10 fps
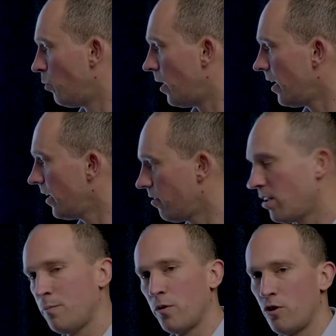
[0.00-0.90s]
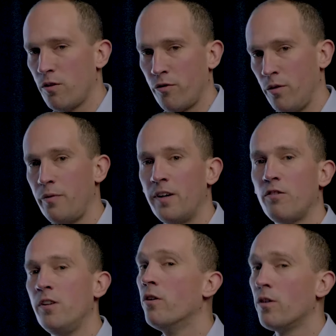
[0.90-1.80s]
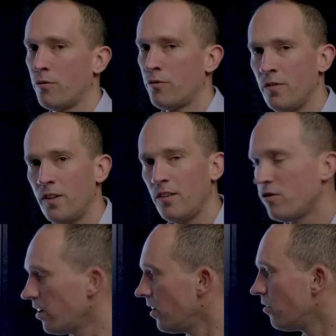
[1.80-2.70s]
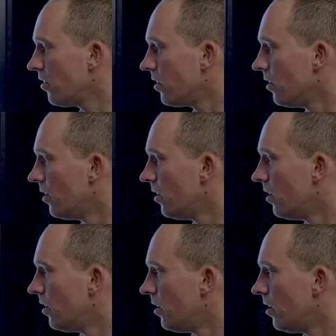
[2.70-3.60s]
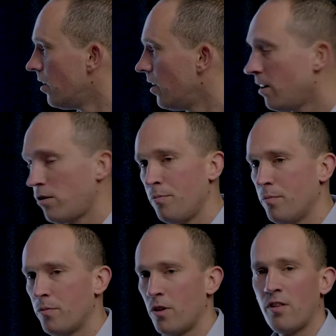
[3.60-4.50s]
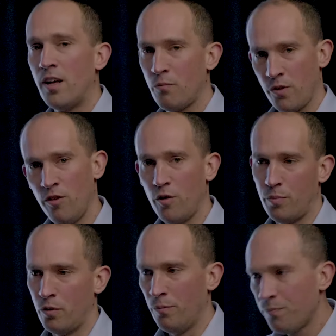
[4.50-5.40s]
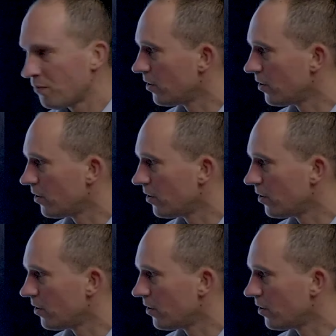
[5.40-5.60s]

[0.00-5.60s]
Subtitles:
why the temperature of something as the Earth is changing, it's the same principle.